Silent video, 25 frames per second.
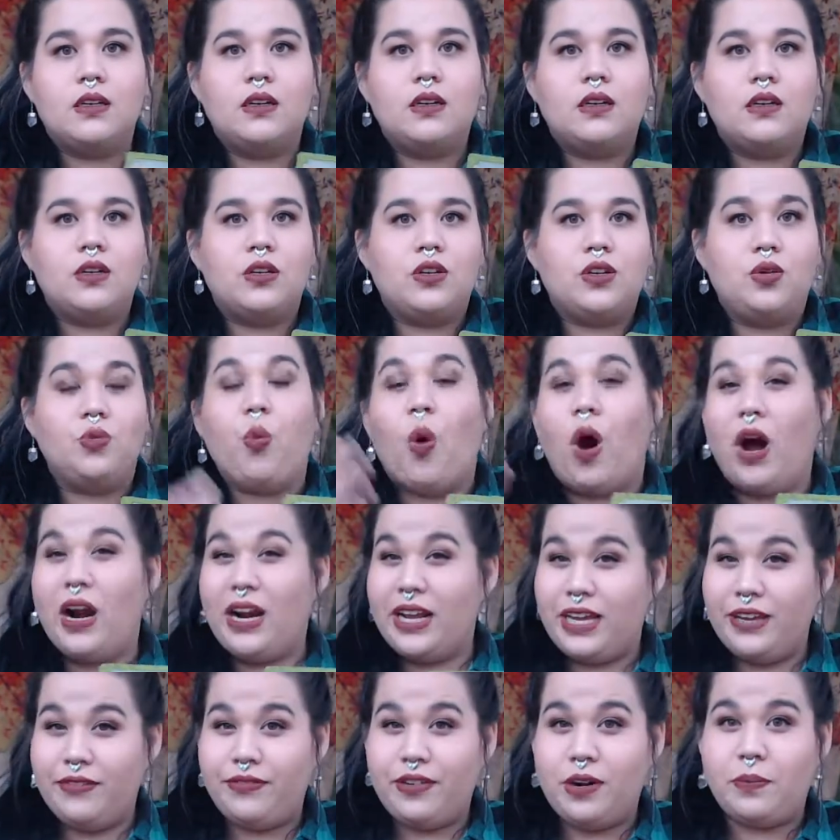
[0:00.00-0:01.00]
You want to
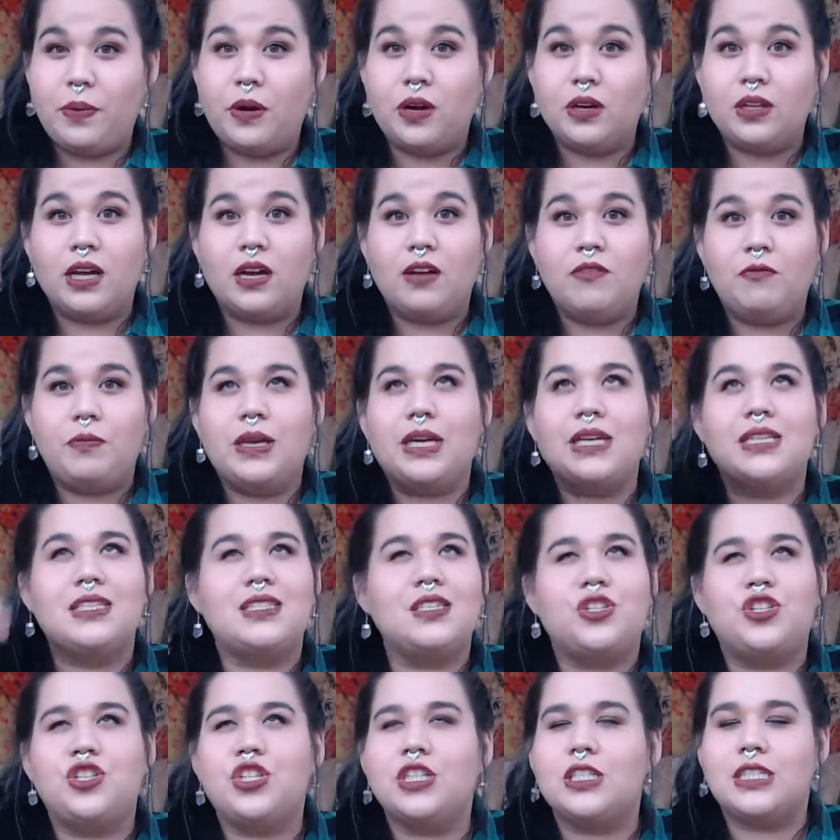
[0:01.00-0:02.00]
give up on love because it's
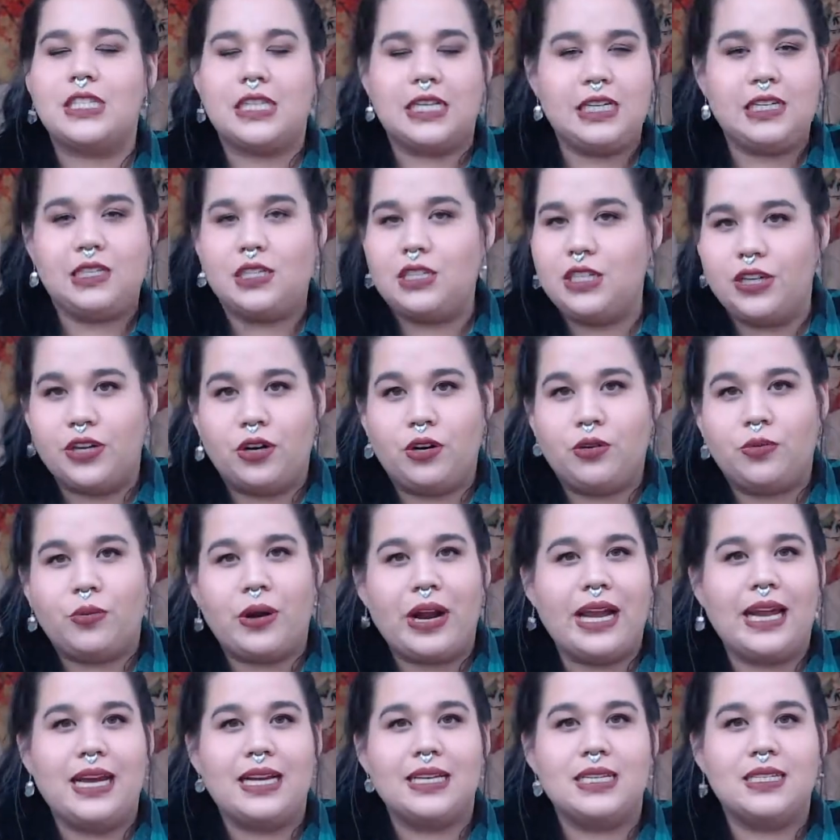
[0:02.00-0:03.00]
just easier,
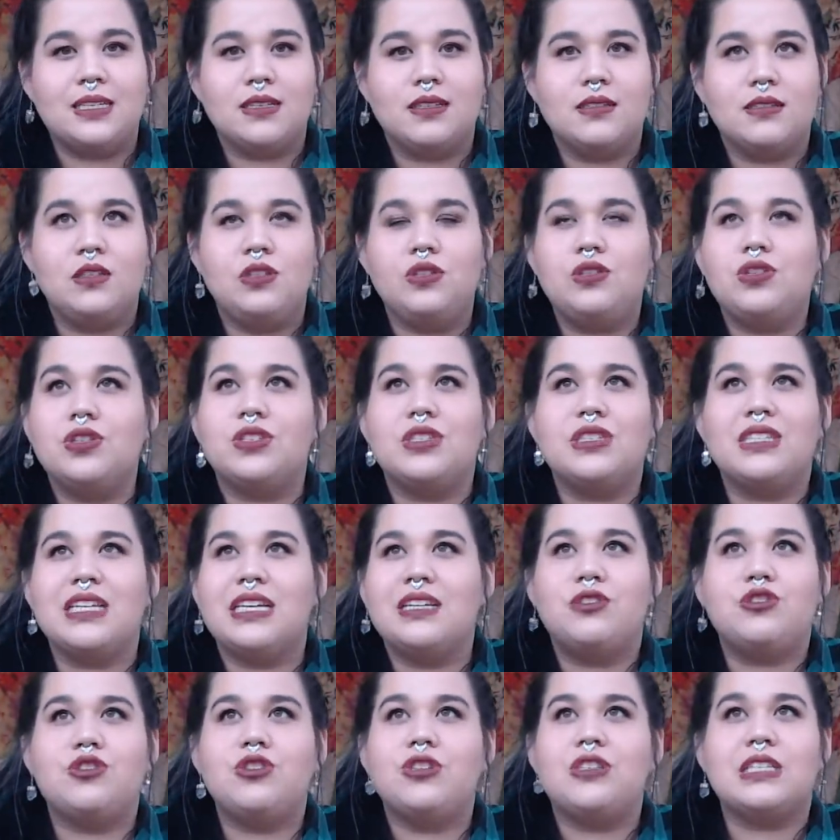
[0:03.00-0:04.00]
right?
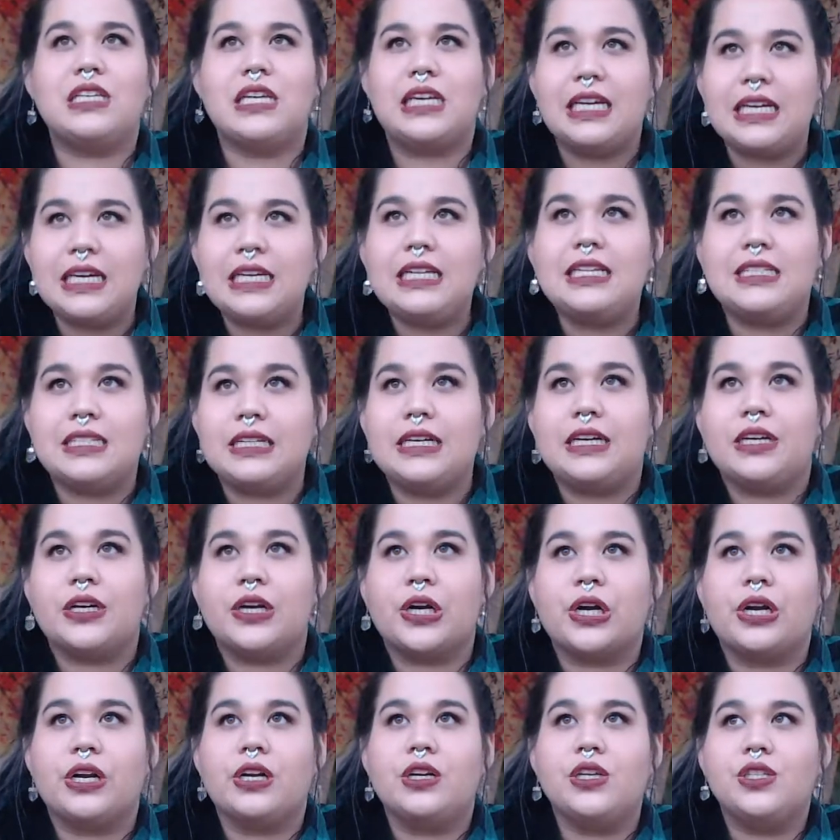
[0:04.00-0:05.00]
It's just
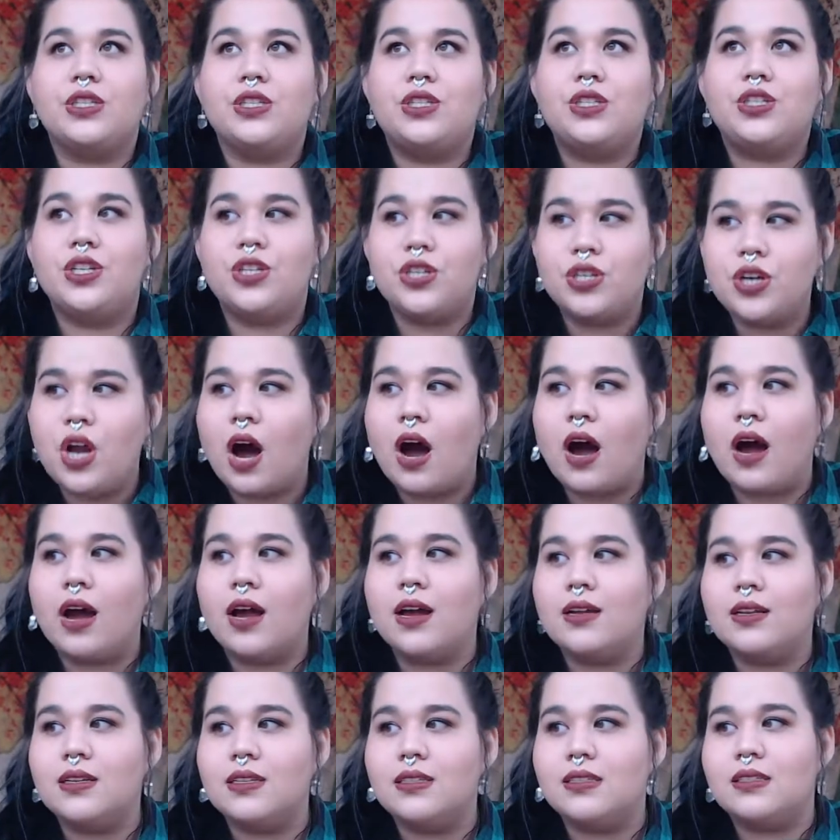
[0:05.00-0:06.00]
easier to
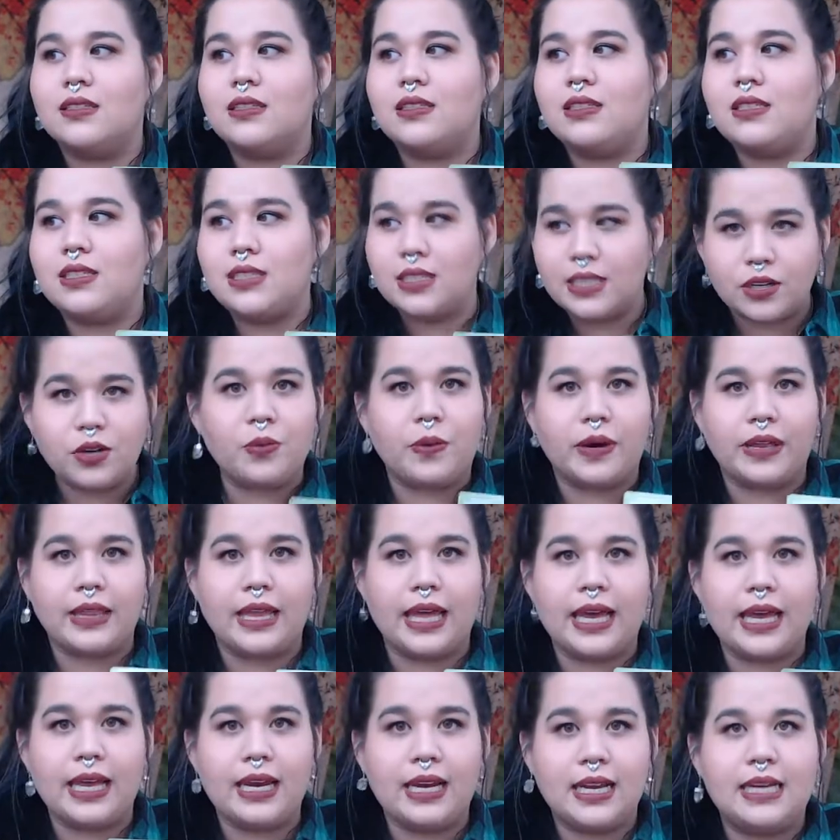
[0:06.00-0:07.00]
not deal with
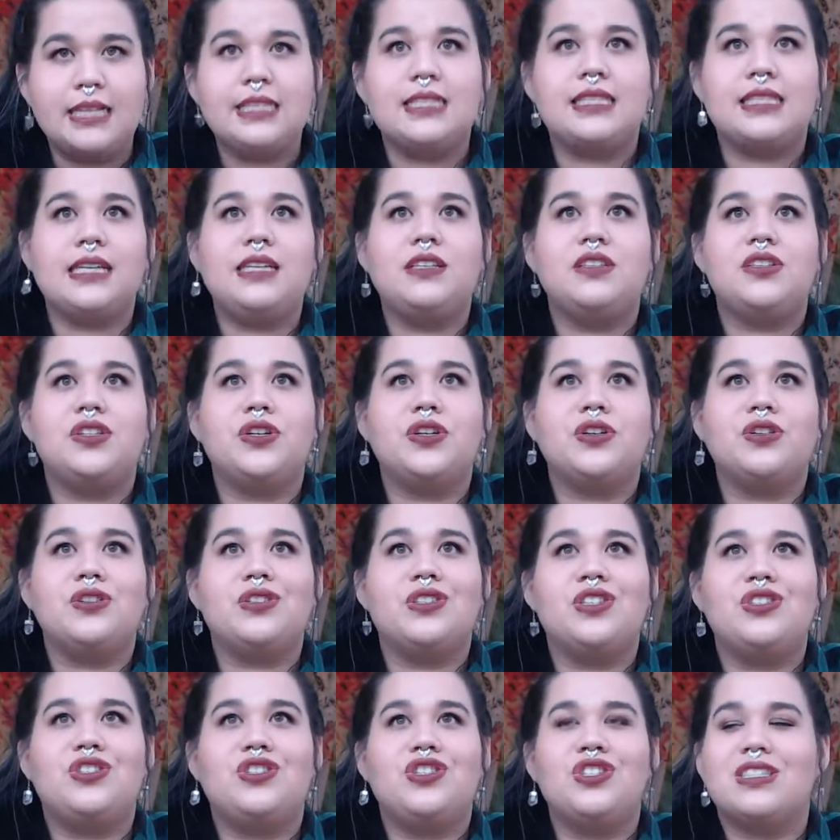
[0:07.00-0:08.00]
it. It's easier
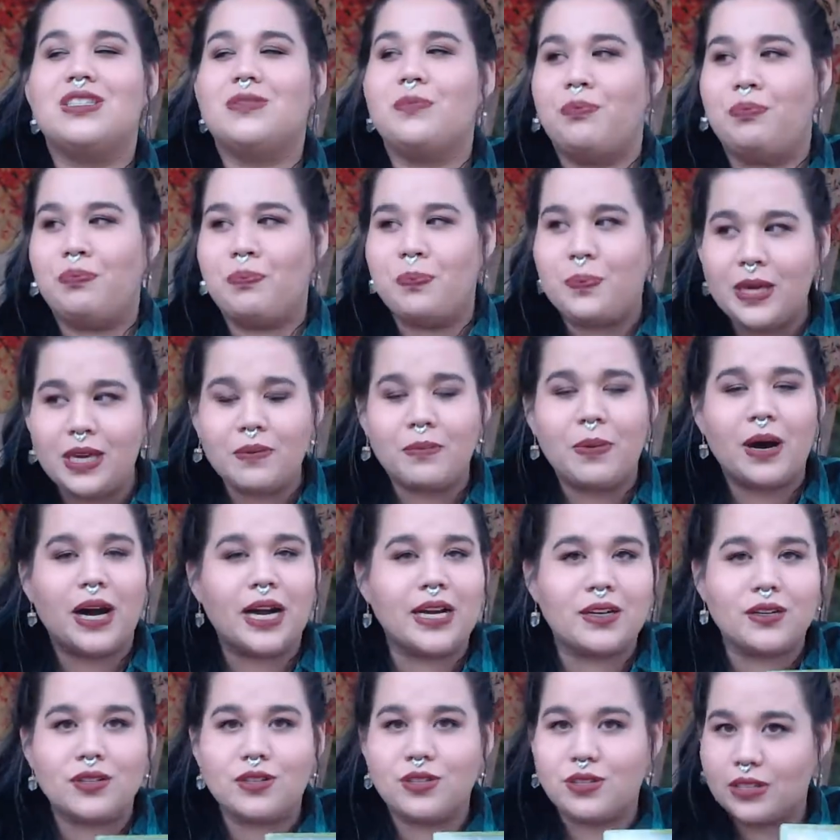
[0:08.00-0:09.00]
to just be by
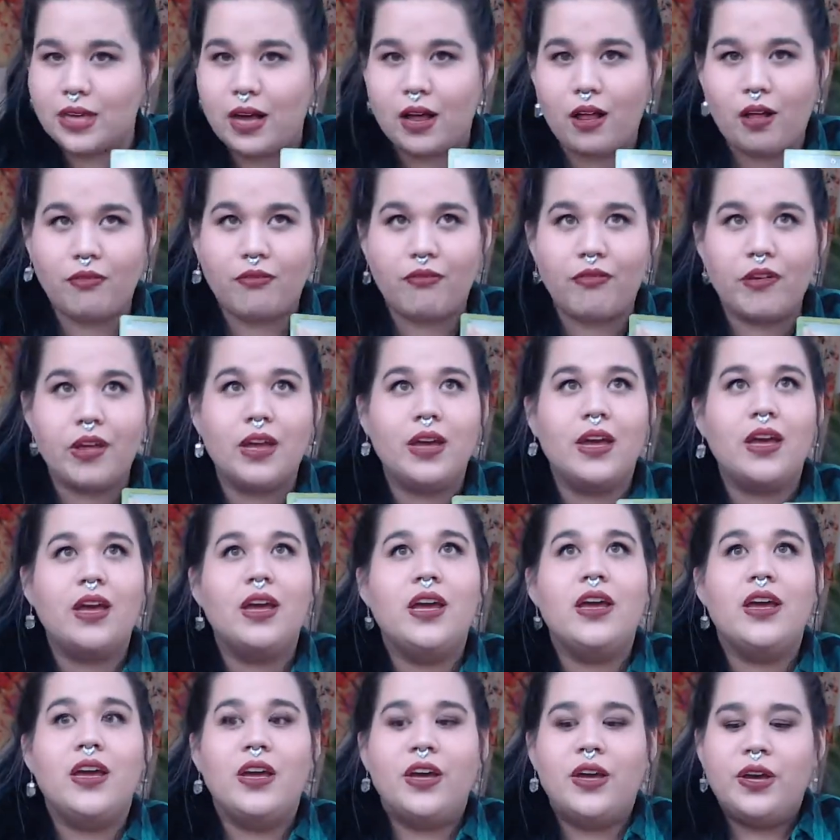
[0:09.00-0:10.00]
yourself.
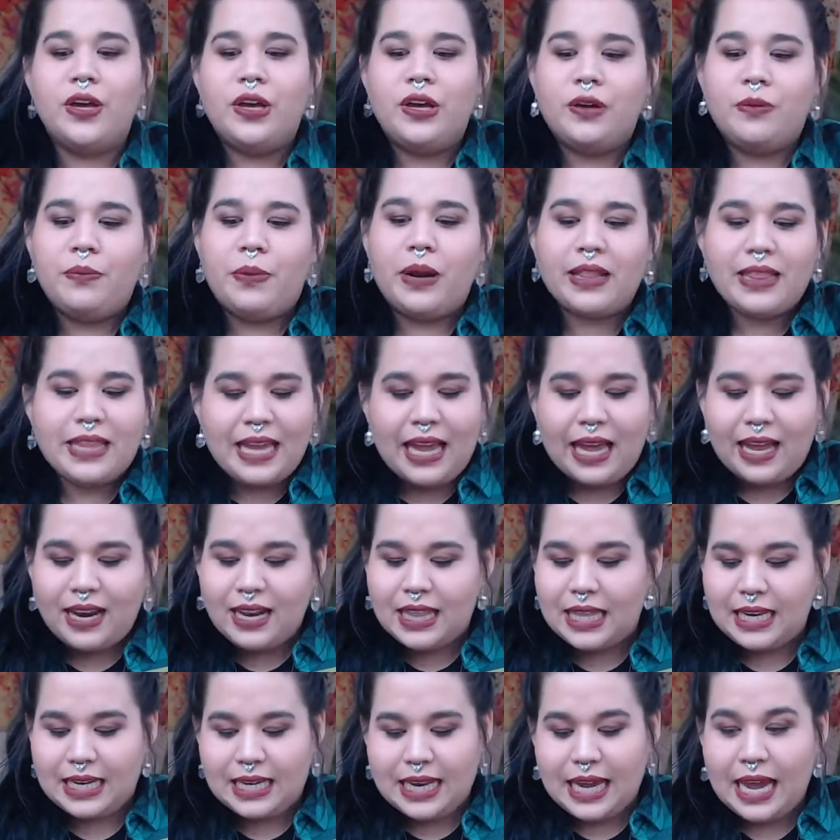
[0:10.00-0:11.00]
But at the end of
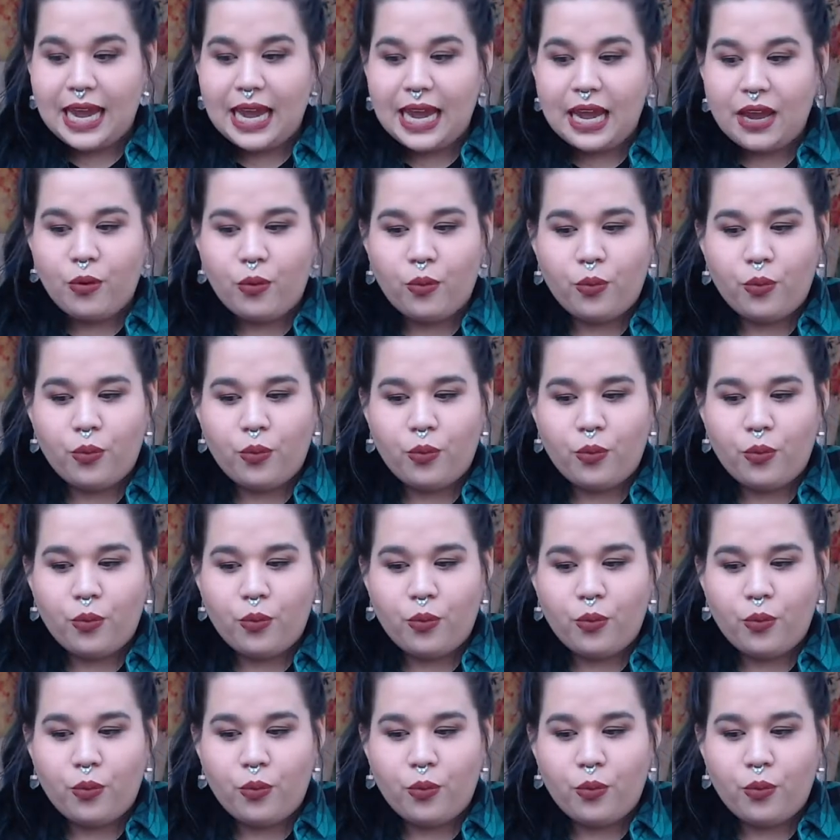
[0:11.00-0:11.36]
the day,